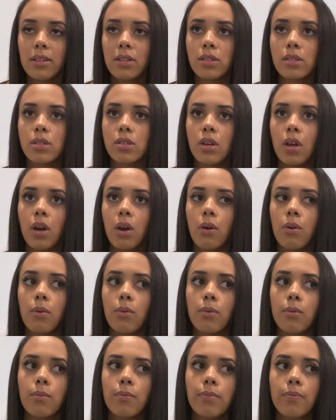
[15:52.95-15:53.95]

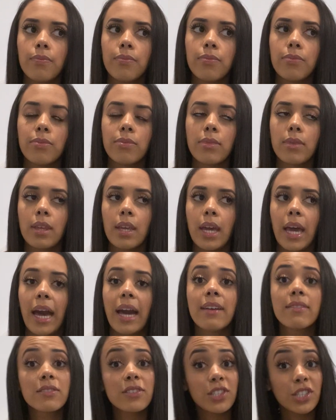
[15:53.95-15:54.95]
So
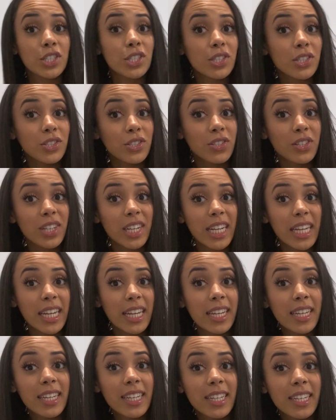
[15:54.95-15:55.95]
after
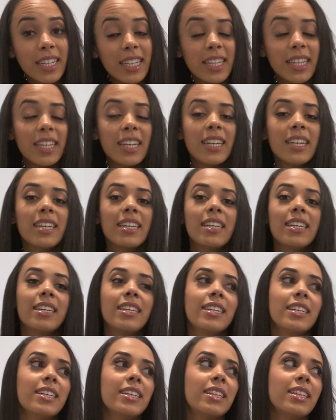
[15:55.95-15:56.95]
surgery,
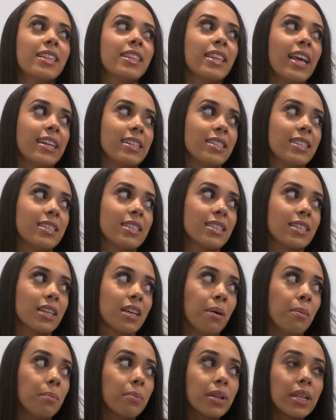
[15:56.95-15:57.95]
that's
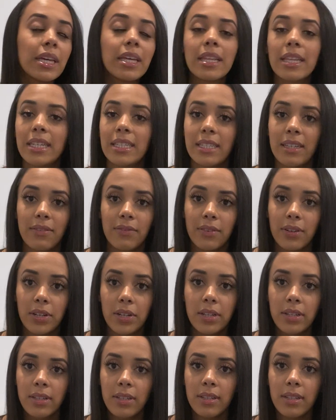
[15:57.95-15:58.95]
completely
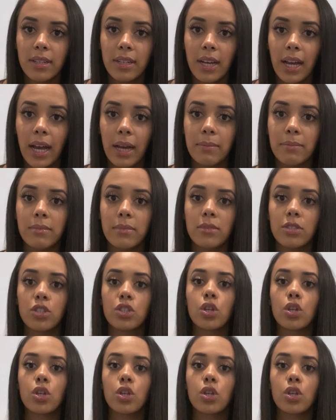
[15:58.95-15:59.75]
different. I'm